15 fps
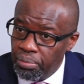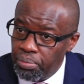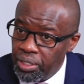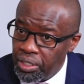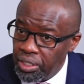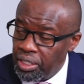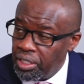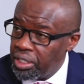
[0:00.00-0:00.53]

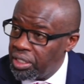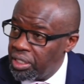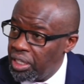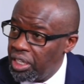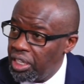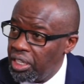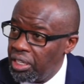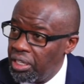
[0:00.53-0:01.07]
business
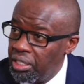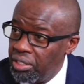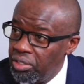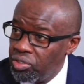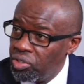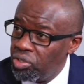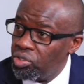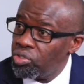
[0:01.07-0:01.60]

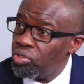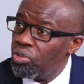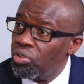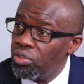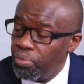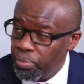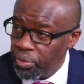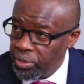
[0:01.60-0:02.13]
is
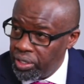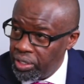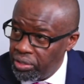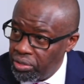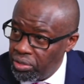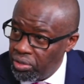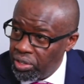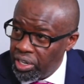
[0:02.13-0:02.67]
also
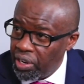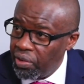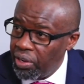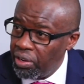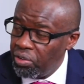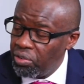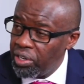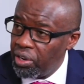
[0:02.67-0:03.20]
onboarded on
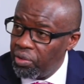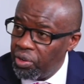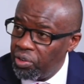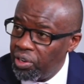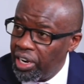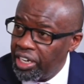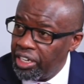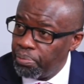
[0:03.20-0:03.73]
our
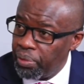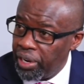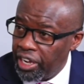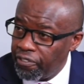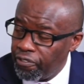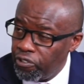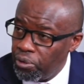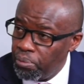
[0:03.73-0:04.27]
online
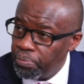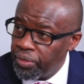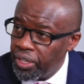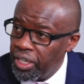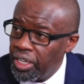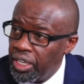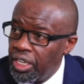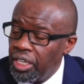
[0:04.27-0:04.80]
platform.
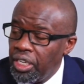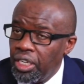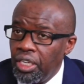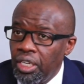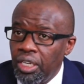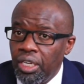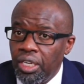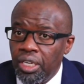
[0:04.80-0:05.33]

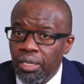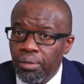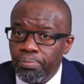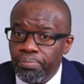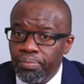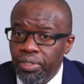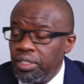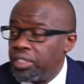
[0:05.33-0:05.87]

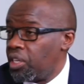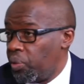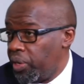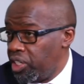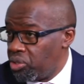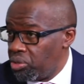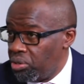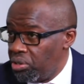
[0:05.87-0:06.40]
It's a
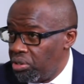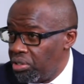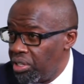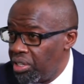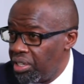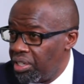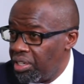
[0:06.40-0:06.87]
way to go.